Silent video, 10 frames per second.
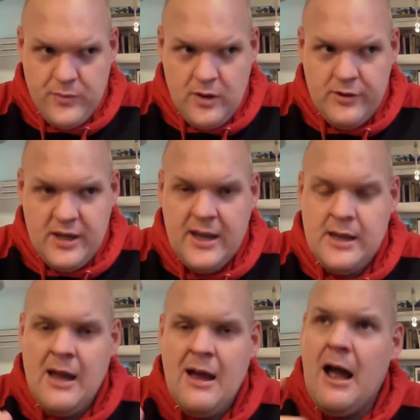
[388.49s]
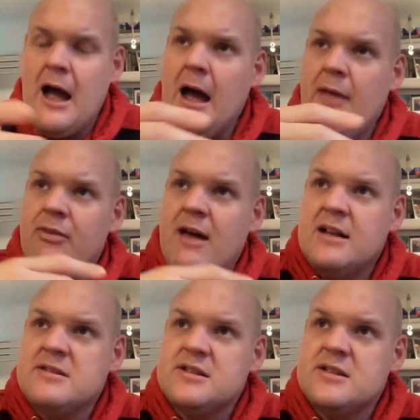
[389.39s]
Okay, and
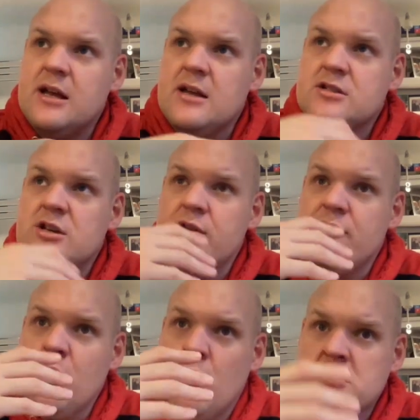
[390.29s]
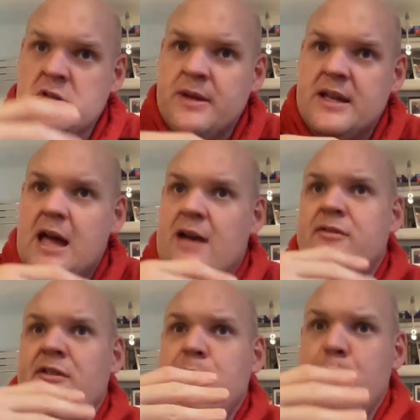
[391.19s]
so you've got to be careful
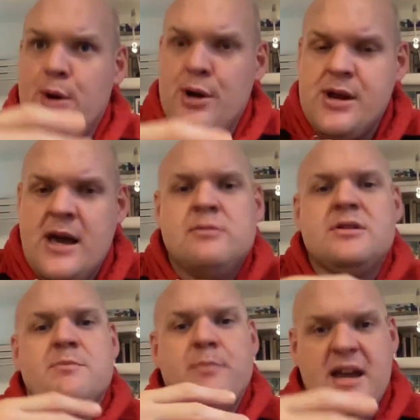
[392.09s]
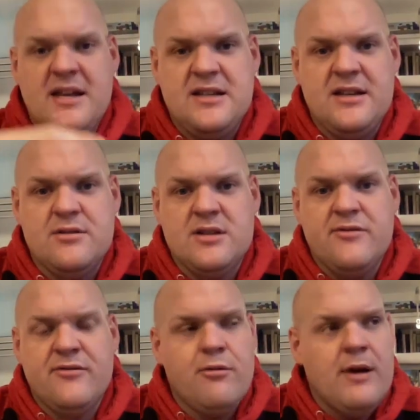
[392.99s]
of burnout and pacing yourself
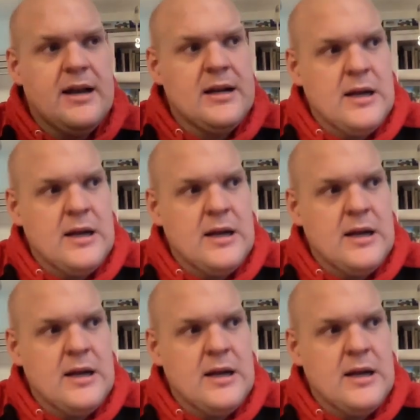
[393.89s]
correctly.